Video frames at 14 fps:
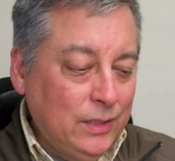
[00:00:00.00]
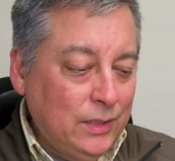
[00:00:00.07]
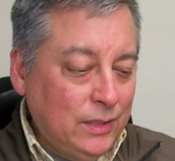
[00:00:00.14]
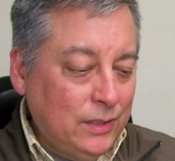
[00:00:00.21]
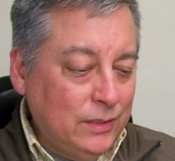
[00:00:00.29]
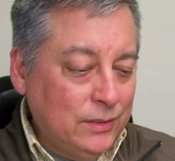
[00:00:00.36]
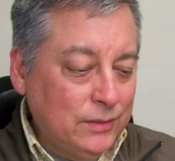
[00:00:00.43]

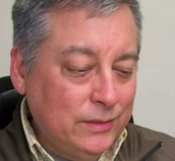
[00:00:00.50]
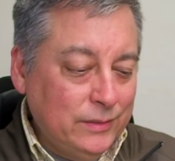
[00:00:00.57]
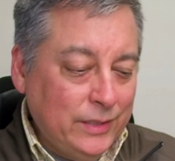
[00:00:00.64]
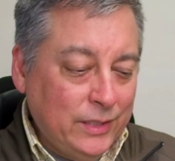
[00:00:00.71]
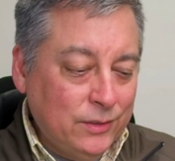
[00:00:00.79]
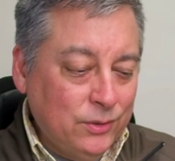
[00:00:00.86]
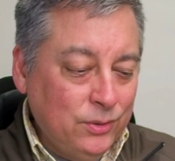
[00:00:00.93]
uh,
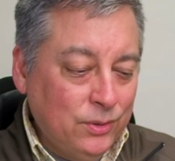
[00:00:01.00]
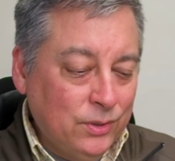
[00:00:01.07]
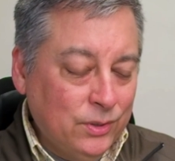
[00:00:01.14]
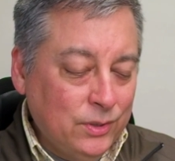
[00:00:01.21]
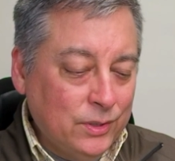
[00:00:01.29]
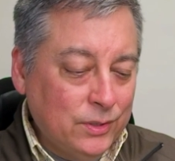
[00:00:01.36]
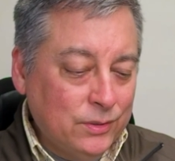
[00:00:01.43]
at two
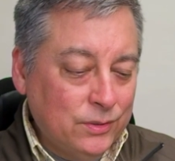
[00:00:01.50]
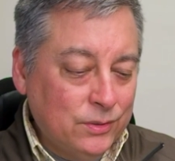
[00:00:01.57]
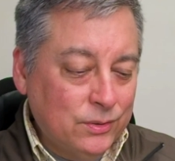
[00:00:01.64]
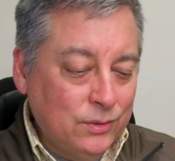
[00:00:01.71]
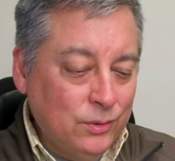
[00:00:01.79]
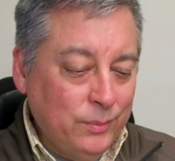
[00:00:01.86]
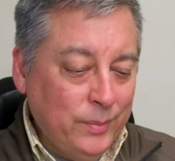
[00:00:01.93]
thirds,
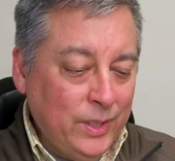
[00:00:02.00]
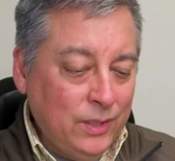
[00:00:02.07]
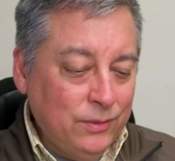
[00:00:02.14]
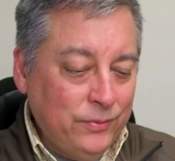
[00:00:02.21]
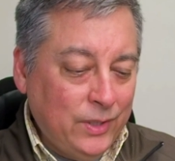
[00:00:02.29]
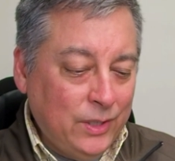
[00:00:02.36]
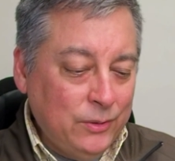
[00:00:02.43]
no
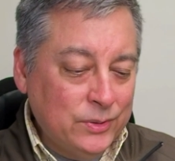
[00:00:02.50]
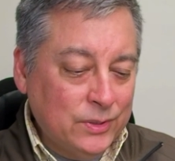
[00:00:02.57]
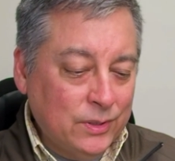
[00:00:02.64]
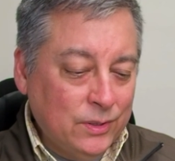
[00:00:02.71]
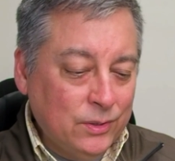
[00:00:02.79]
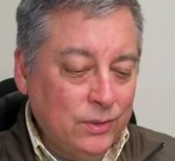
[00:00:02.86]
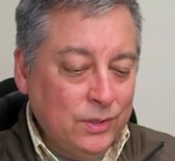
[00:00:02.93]
matter if I was
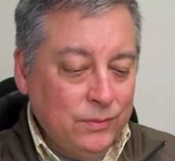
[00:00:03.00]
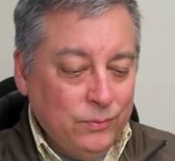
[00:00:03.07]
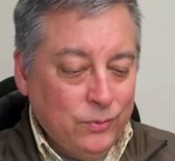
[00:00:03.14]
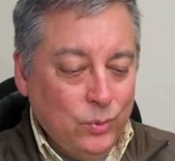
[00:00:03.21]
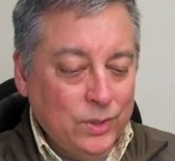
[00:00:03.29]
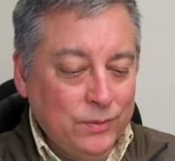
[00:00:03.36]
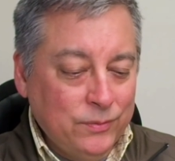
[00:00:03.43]
at thirty,
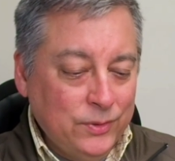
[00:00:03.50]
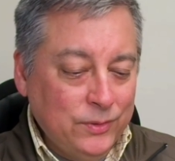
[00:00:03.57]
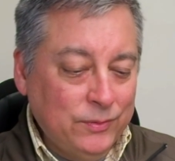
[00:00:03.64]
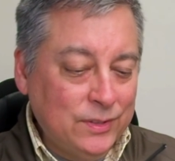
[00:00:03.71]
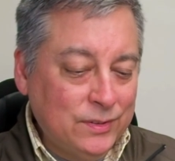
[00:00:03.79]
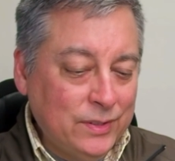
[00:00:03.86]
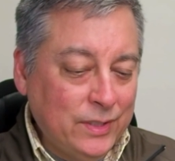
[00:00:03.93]
forty,
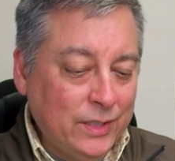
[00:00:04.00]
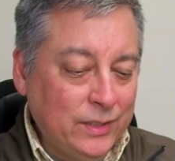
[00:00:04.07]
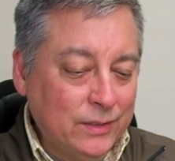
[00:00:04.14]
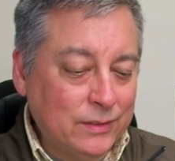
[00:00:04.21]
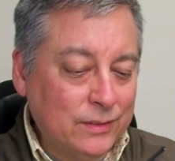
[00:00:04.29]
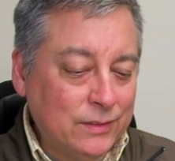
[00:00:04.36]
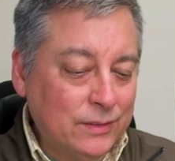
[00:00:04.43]
fifty
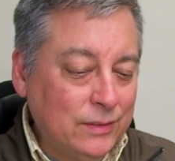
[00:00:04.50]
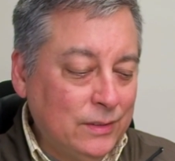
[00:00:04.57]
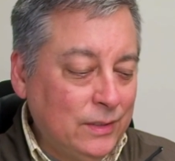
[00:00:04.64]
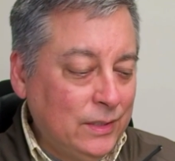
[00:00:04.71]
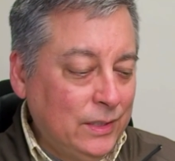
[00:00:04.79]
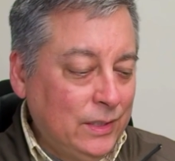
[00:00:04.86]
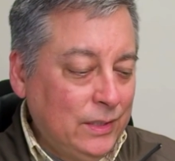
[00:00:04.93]
seconds.
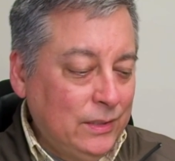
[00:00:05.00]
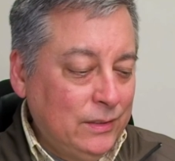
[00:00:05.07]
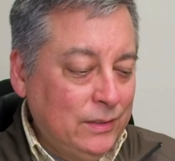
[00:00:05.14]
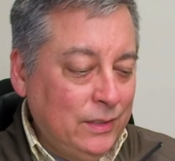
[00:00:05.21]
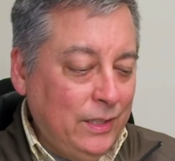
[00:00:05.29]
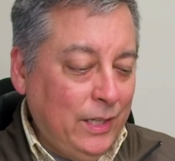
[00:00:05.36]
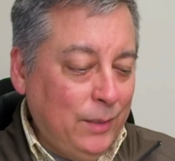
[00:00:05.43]

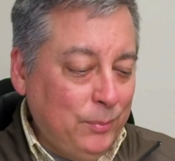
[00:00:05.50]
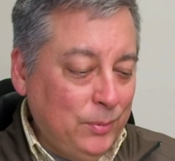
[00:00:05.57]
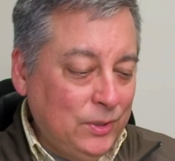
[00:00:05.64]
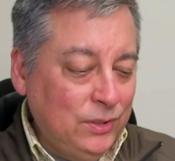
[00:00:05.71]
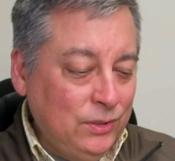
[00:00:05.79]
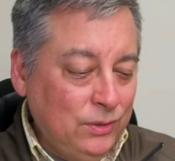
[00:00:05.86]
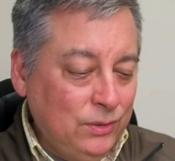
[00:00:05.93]
Did it
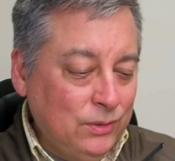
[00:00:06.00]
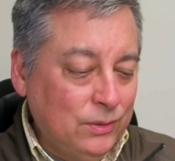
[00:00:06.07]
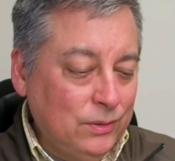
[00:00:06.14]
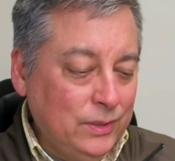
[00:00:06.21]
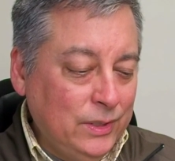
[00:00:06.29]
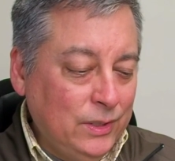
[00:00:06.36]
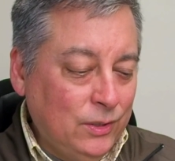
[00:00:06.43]
happen to
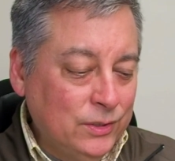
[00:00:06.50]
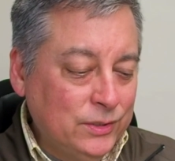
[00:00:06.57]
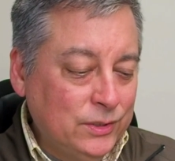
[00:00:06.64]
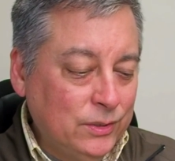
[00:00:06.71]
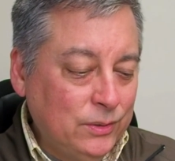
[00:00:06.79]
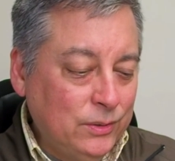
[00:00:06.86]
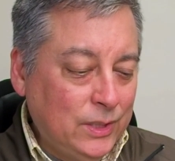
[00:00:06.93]
you? And
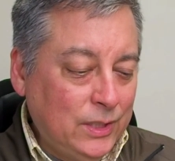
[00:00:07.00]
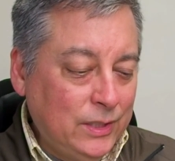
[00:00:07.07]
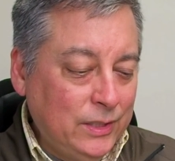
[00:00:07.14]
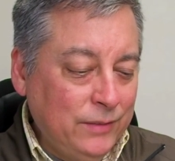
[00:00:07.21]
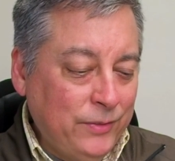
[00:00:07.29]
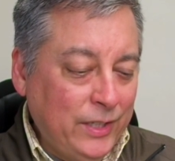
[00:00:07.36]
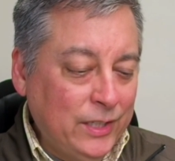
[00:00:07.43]
also, uh,
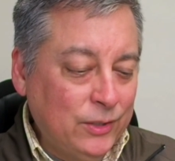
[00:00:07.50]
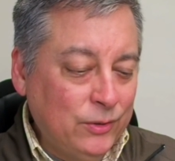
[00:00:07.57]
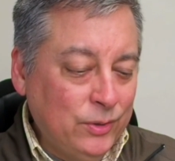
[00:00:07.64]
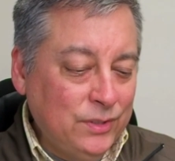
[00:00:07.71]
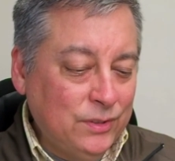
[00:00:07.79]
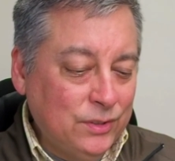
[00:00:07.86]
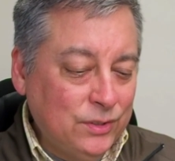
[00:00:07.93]
if I
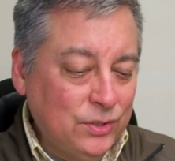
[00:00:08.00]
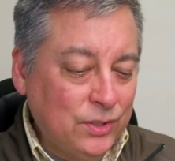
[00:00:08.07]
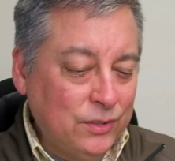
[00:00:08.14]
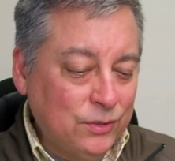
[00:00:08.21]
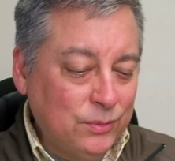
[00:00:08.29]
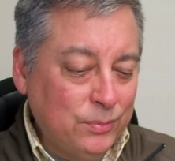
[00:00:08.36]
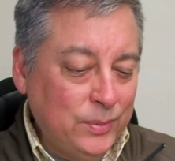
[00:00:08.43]
increase the
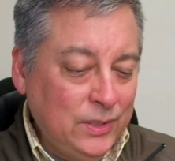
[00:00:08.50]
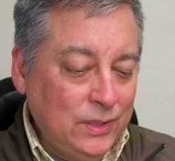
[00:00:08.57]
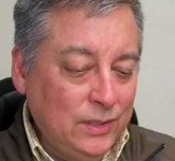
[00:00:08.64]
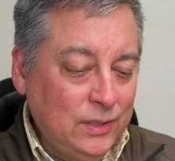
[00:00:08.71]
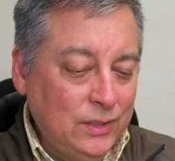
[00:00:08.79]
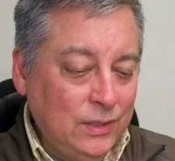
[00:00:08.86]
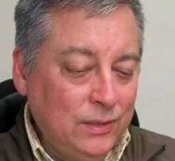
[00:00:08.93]
shutter
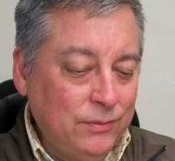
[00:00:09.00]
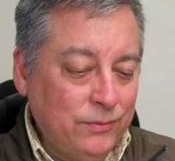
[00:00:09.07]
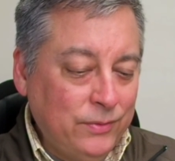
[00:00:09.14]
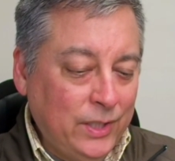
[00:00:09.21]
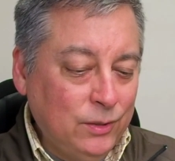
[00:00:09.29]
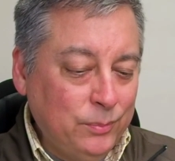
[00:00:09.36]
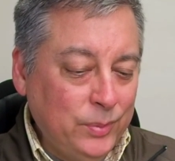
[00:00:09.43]
speed, the
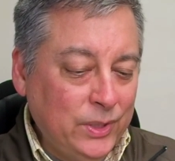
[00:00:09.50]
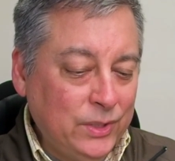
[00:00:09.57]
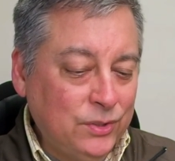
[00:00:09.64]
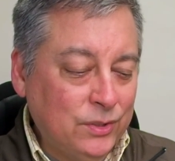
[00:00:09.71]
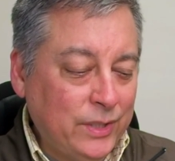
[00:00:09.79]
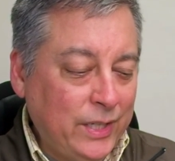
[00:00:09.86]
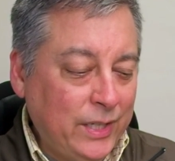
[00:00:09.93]
final
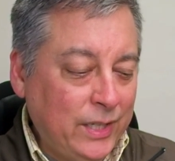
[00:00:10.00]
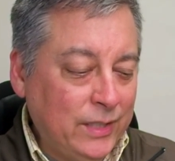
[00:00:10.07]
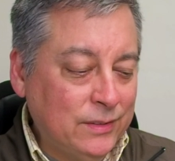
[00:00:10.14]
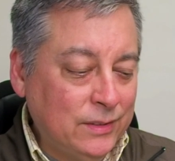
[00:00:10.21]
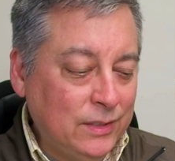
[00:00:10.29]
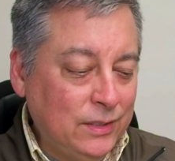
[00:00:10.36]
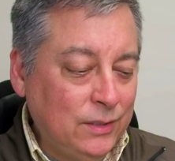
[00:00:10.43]
picture
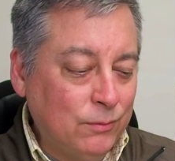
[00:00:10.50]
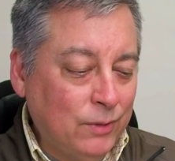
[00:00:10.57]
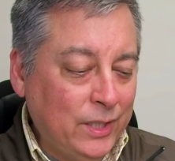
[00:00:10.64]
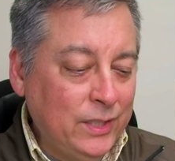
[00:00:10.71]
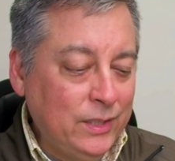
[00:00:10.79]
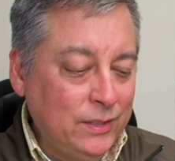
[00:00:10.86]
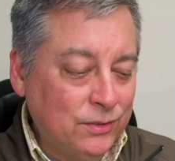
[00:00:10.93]
has the
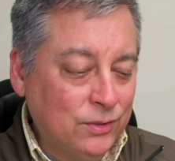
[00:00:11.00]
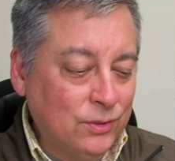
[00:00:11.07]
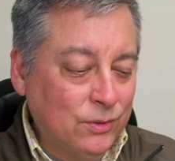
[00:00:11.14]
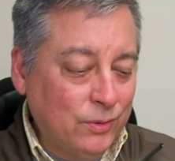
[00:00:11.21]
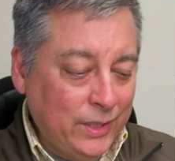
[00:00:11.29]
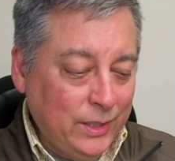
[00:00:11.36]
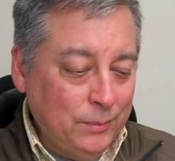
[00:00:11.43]
right
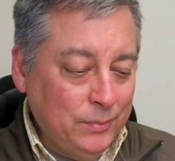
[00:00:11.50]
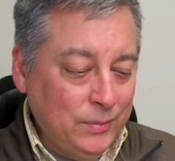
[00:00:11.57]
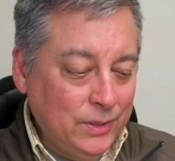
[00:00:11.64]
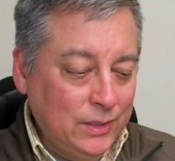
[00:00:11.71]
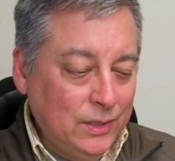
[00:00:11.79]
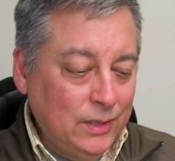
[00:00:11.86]
histogram,